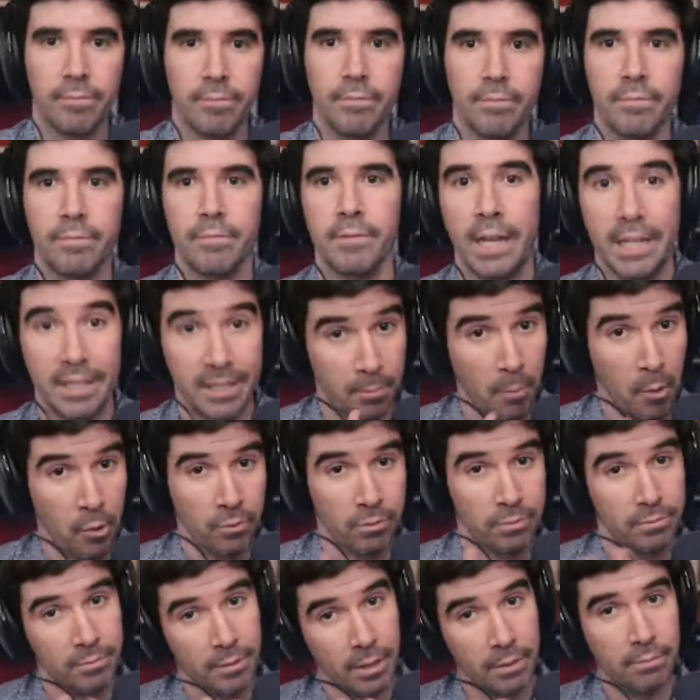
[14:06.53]
I said
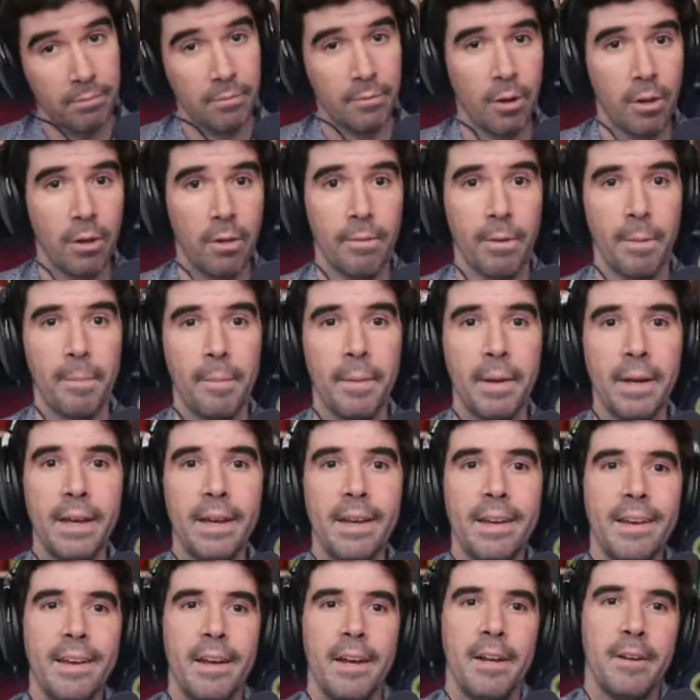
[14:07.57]
most, not all of them.
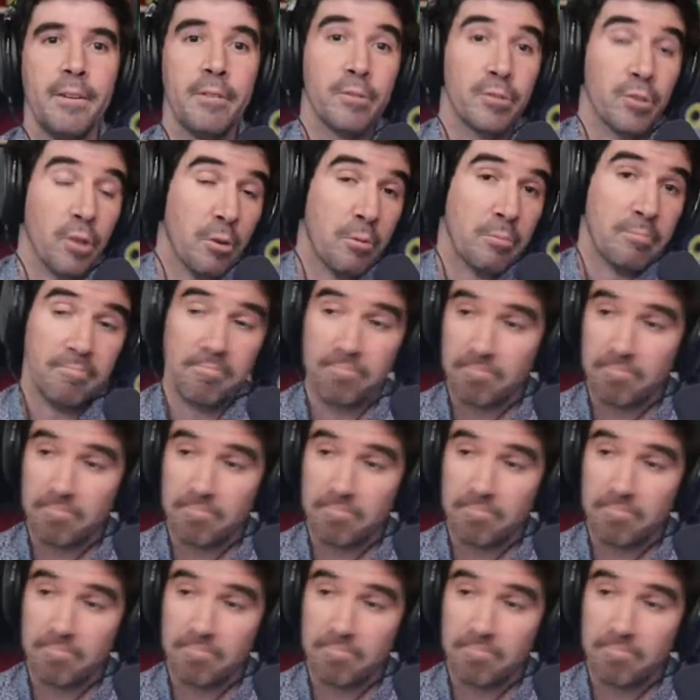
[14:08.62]
So